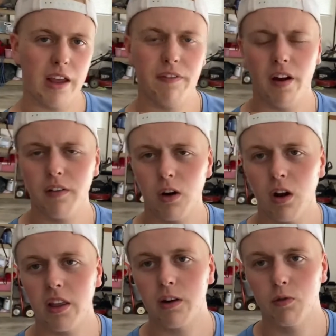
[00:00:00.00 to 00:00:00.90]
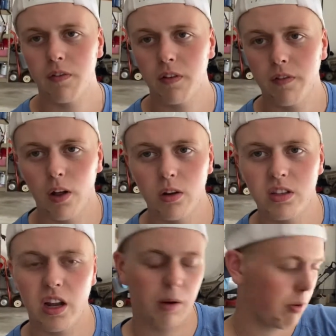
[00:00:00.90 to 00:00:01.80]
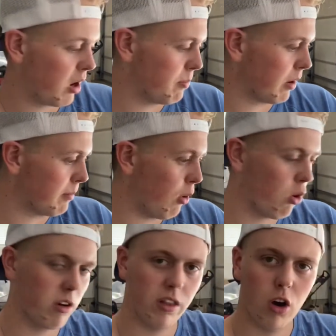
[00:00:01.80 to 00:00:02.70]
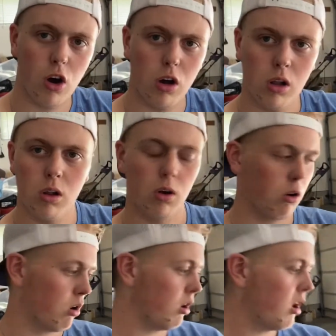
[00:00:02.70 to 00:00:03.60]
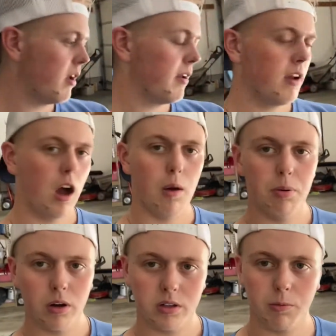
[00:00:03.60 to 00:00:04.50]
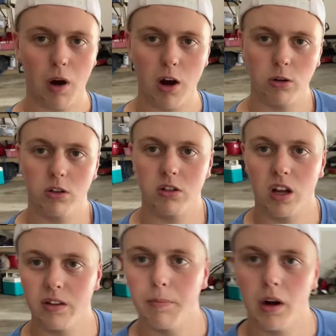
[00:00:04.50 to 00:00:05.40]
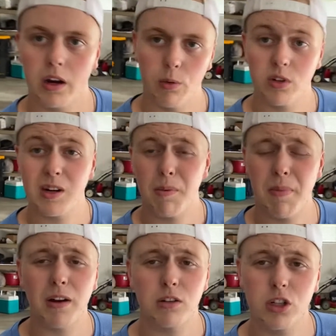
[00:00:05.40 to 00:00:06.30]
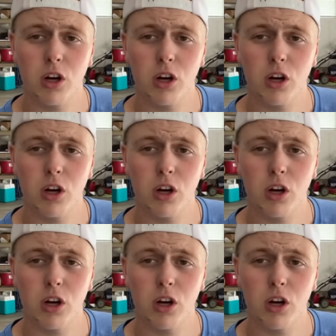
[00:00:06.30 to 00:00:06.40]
I ever go on like river floats, then I'll probably bring more in the hull, or I'll put some rod holders on the bucket, which I'm about to show